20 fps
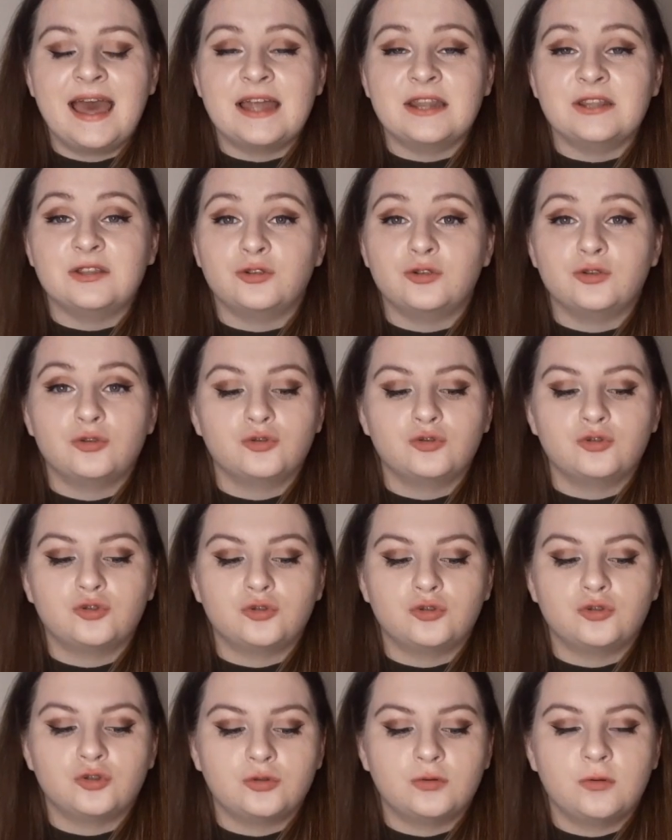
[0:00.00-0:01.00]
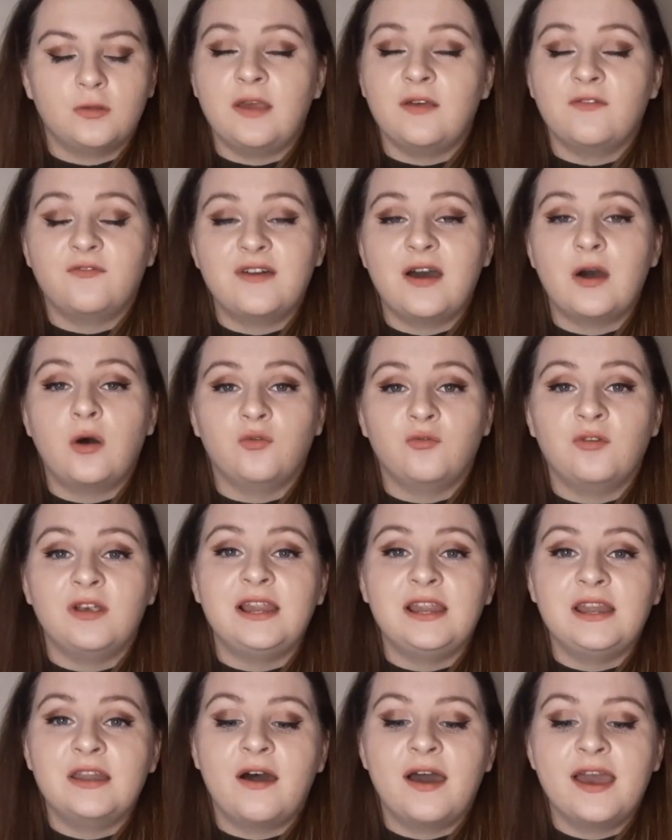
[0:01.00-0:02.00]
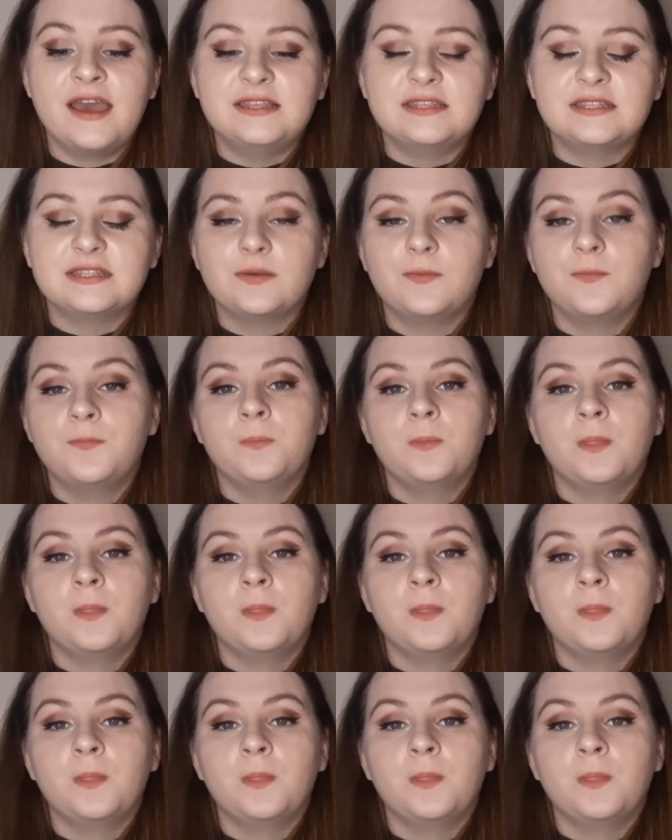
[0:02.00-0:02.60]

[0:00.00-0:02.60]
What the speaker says: and it felt really nice,